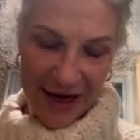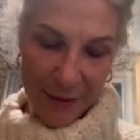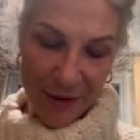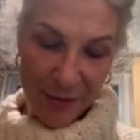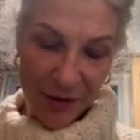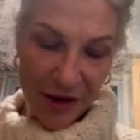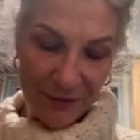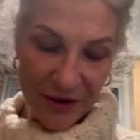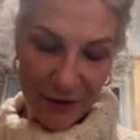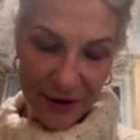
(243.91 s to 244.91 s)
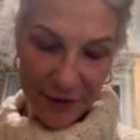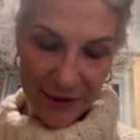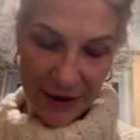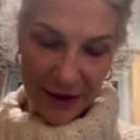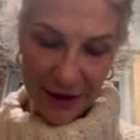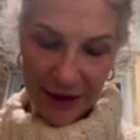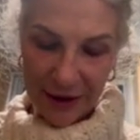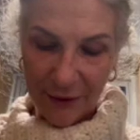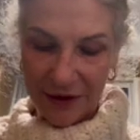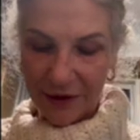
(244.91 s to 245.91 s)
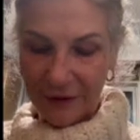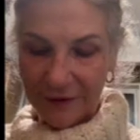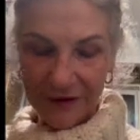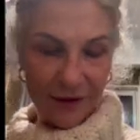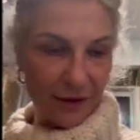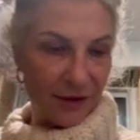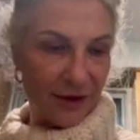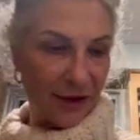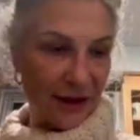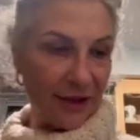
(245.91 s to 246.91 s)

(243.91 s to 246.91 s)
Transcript: My mom's doing okay. I went to go visit her today.